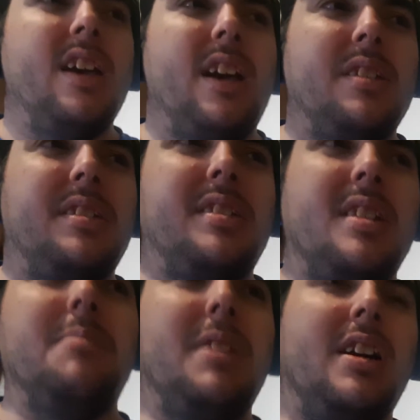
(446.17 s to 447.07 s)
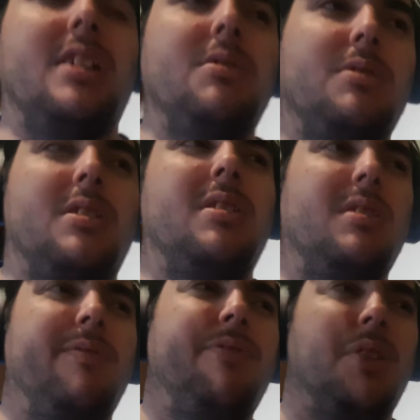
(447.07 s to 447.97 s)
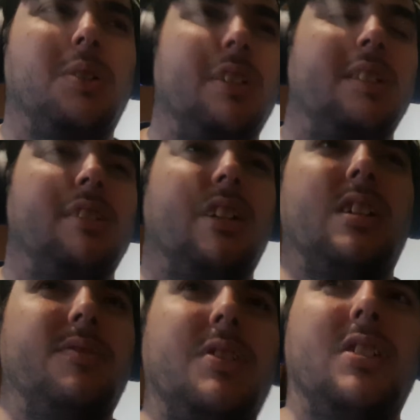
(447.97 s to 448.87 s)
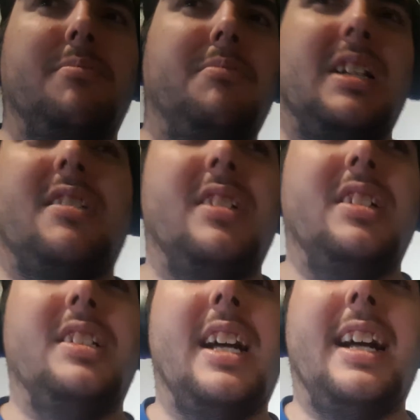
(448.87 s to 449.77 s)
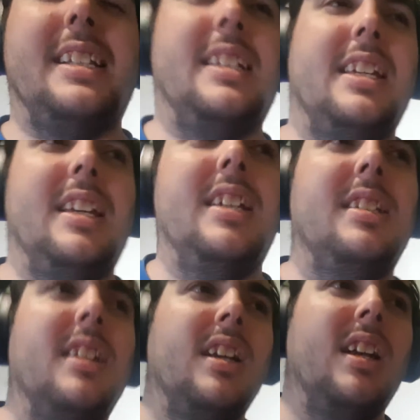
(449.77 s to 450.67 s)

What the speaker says: has somehow fallen in love, gotten married, had a kid,